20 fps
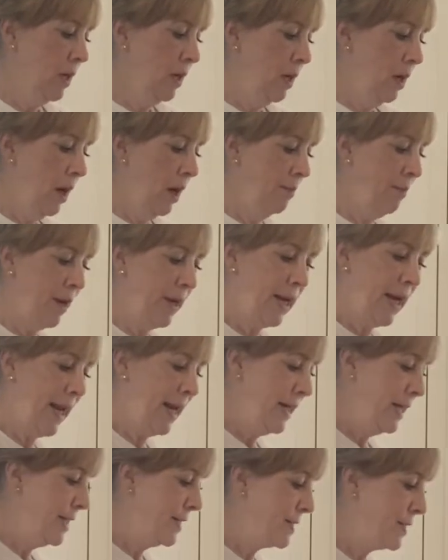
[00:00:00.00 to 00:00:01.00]
I'm not going to add
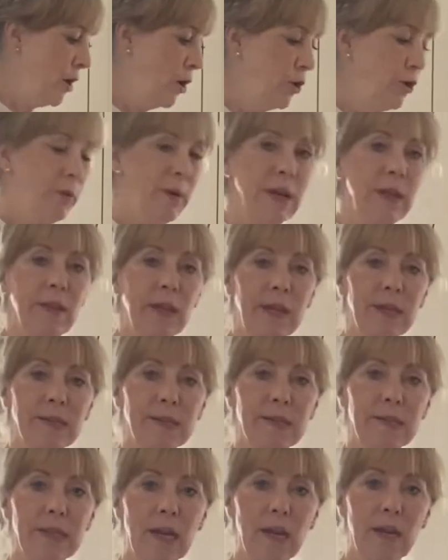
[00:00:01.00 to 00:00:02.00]
any salt or anything because
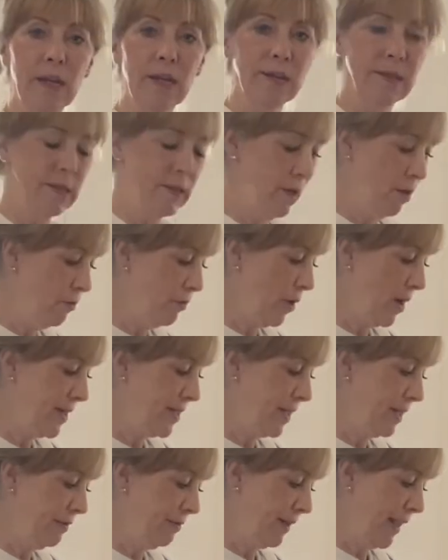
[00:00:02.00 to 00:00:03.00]
it's
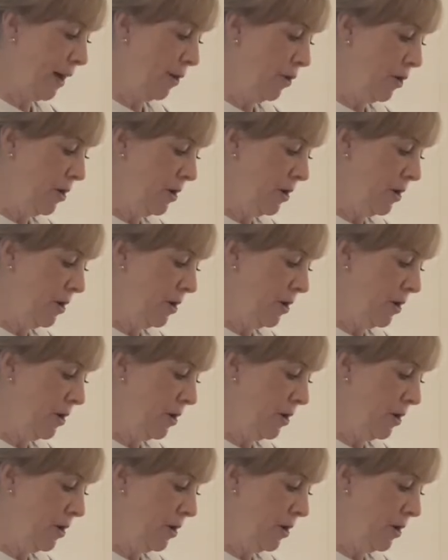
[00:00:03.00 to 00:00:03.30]
self-rising flour.